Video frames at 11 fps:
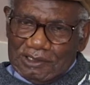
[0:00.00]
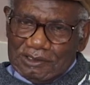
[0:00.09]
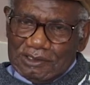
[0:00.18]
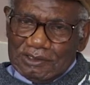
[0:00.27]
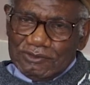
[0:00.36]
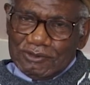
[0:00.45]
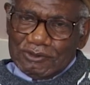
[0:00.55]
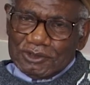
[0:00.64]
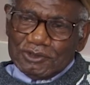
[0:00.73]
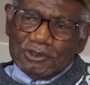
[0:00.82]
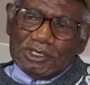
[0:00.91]
And if you
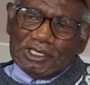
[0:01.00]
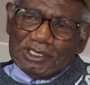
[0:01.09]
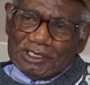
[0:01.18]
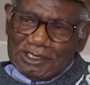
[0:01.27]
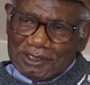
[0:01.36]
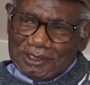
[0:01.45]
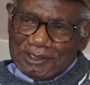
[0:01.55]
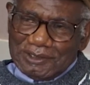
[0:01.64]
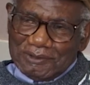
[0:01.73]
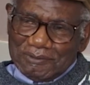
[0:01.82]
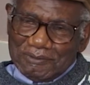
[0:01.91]
was doing
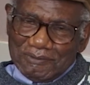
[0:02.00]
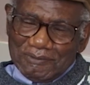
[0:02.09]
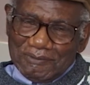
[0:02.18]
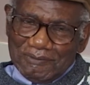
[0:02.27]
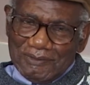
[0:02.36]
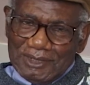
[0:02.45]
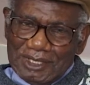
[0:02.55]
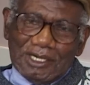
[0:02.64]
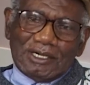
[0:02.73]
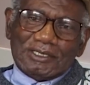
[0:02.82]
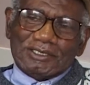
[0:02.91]
anything
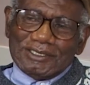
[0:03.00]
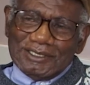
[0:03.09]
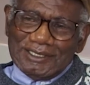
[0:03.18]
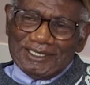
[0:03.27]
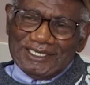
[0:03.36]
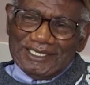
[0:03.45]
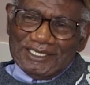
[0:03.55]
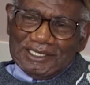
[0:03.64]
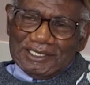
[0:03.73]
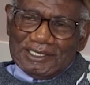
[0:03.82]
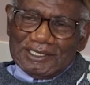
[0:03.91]
naughty,
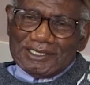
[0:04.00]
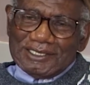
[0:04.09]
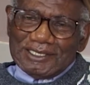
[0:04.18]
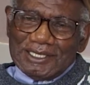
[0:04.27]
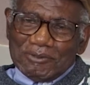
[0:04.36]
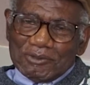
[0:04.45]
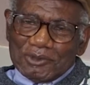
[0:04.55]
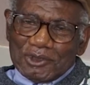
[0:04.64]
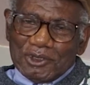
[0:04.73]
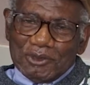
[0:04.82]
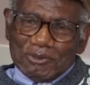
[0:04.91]
and see them
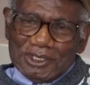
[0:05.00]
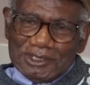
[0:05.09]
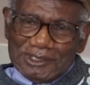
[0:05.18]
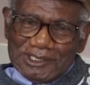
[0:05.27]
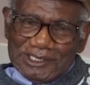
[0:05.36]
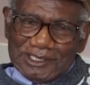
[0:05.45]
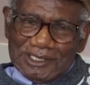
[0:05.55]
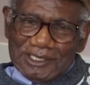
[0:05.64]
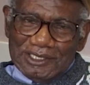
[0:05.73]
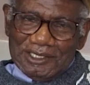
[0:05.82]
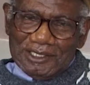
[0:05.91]
coming,
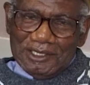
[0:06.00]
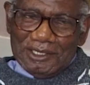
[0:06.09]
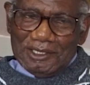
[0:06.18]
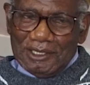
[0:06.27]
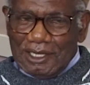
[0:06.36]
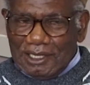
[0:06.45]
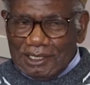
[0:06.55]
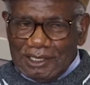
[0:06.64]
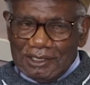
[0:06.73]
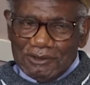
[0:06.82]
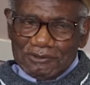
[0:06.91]
you
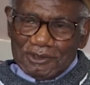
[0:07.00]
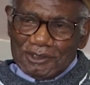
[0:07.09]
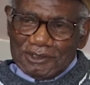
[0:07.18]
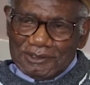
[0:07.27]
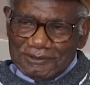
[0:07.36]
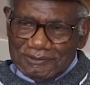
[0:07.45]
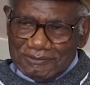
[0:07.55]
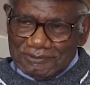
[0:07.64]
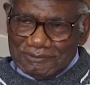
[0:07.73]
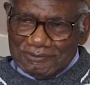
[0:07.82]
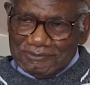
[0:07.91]
either run,
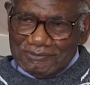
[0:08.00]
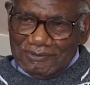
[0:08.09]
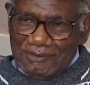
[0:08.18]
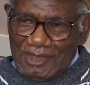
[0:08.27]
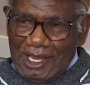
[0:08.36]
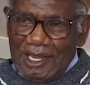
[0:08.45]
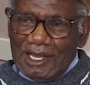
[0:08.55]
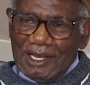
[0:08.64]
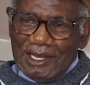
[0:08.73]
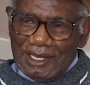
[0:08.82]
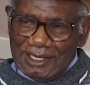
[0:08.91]
or
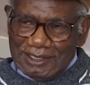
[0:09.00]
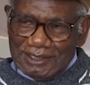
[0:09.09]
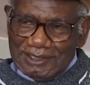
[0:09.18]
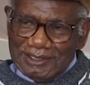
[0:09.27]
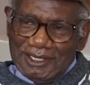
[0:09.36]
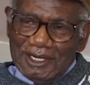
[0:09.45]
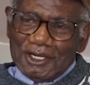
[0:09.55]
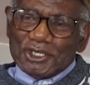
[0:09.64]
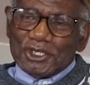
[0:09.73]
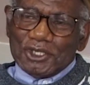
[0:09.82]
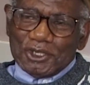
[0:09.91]
hide, or
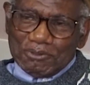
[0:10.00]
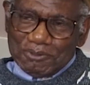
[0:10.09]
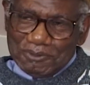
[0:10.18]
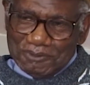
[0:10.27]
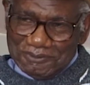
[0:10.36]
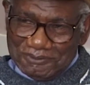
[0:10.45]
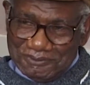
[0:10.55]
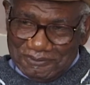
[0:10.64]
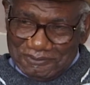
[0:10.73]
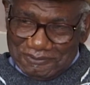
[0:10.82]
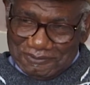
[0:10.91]
shut up.
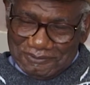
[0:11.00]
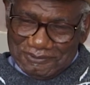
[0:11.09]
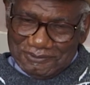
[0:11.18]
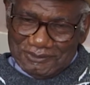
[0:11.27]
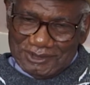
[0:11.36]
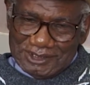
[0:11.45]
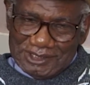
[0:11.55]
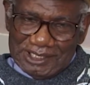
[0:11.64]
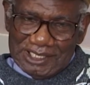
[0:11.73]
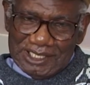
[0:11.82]
See.